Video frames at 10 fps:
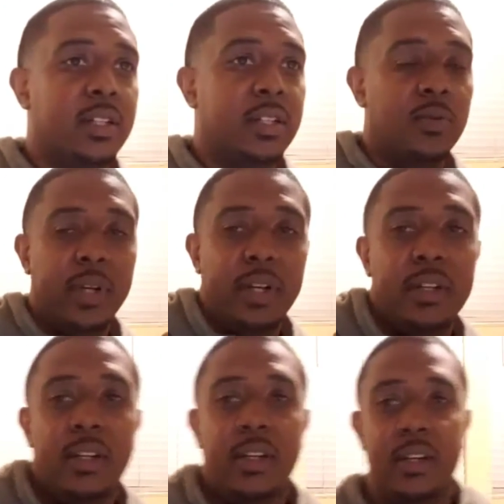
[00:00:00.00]
It's just
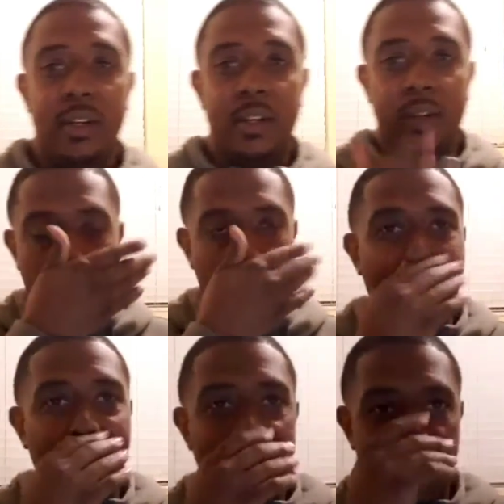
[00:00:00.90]
weird.
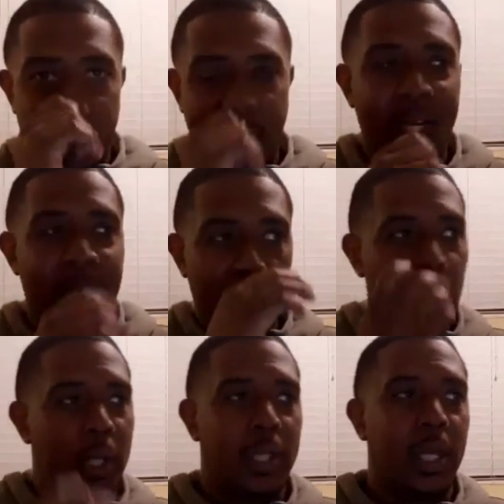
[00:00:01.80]
Right? Like God
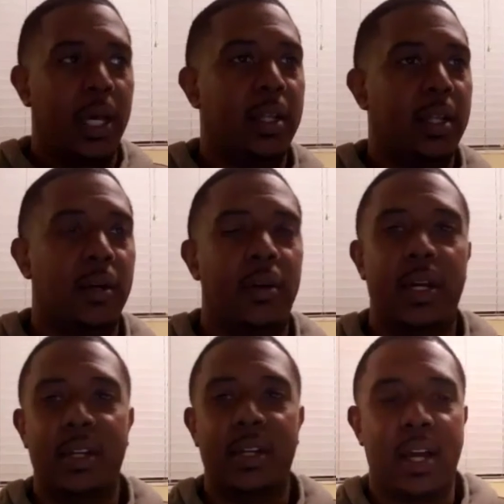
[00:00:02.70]
don't want that. All
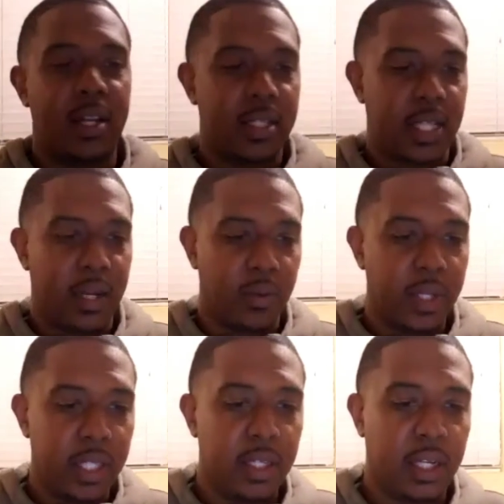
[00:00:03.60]
right. God is like
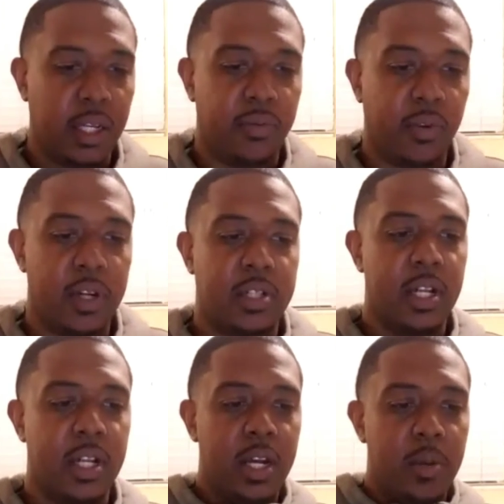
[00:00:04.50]
really looking for us,
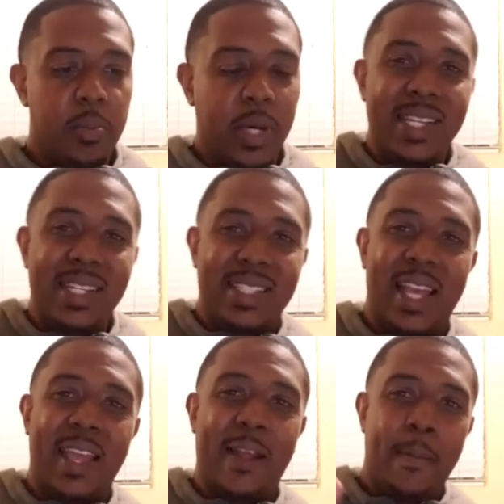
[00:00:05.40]
but he's
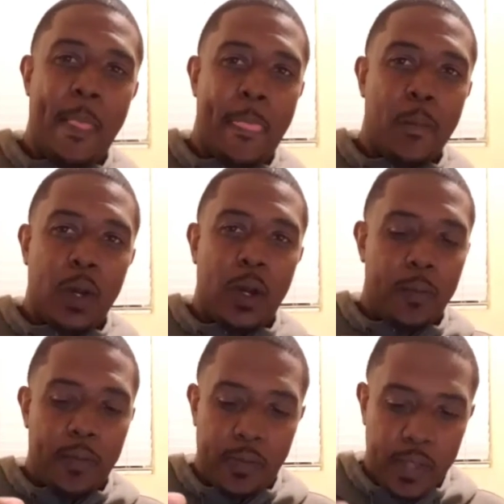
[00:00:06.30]
saying,
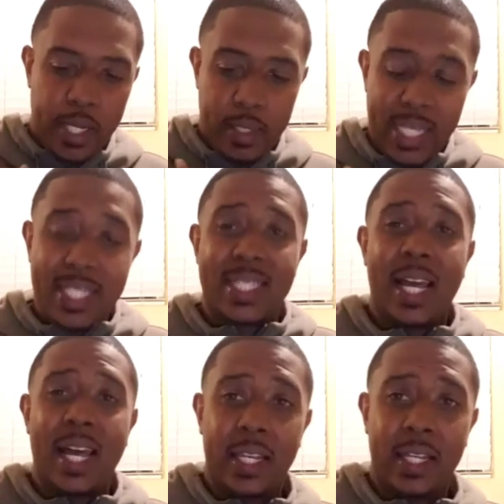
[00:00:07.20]
he's
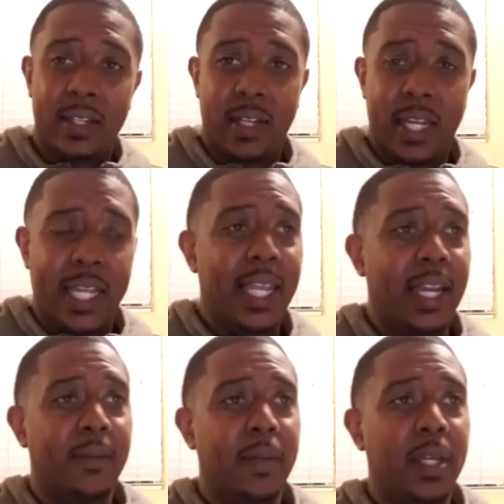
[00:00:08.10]
telling and
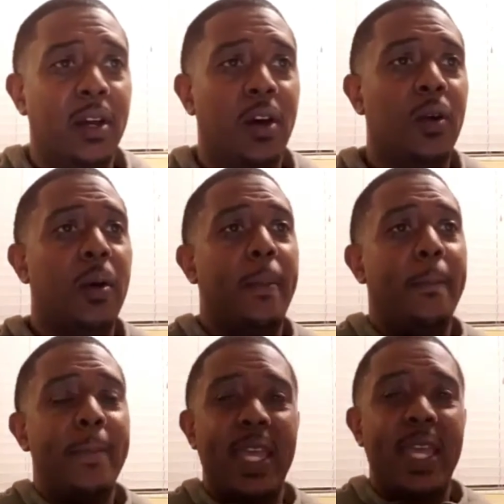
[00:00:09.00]
letting me know
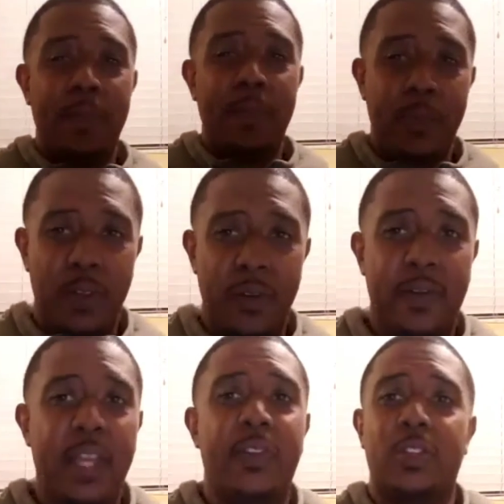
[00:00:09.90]
many people of
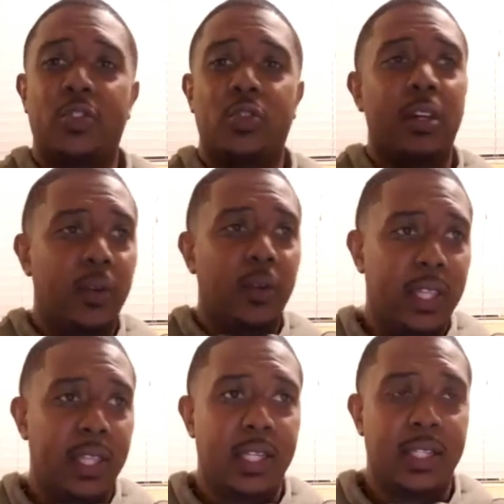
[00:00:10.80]
faith are struggling
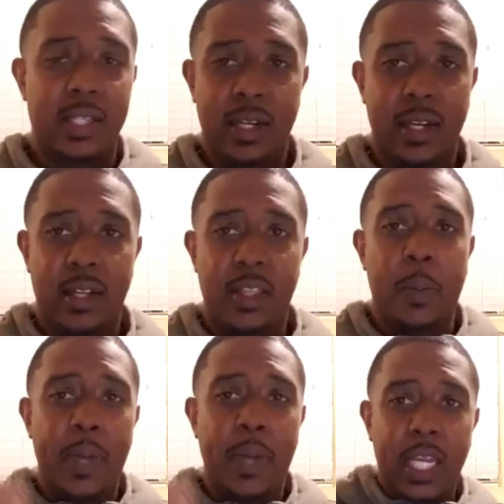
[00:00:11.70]
with this.
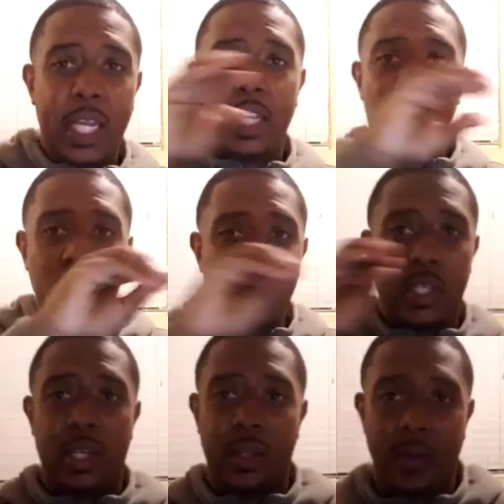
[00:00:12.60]
They're picking and
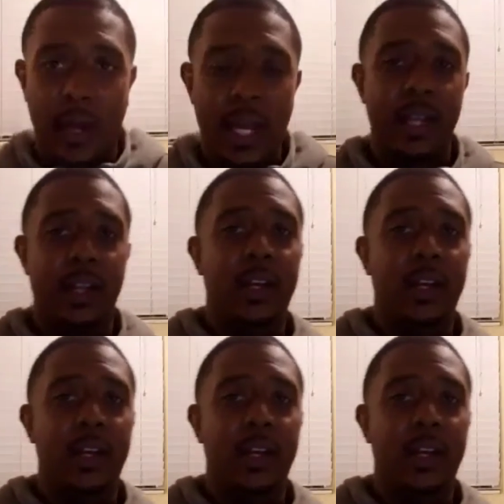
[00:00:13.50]
choosing, right?